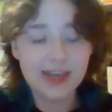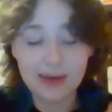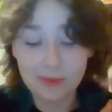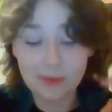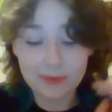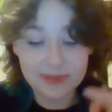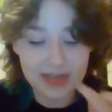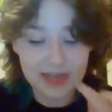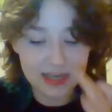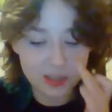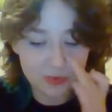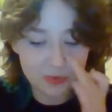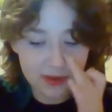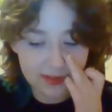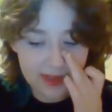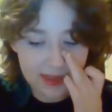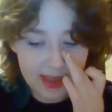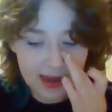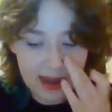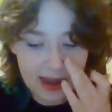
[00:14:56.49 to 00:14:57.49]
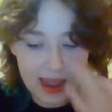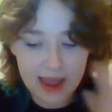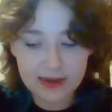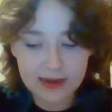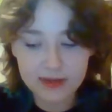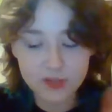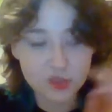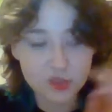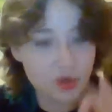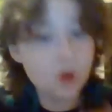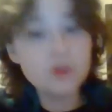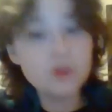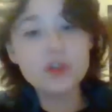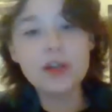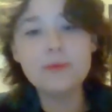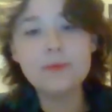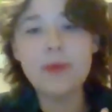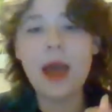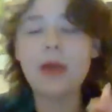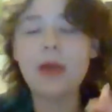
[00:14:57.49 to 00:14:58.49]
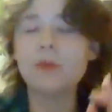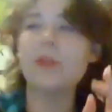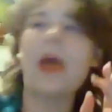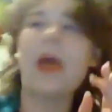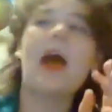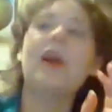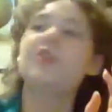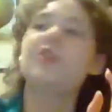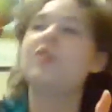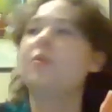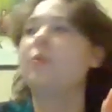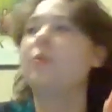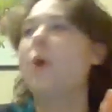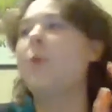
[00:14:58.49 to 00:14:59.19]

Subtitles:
I'm obsessed with it, and it's so jam-packed with action and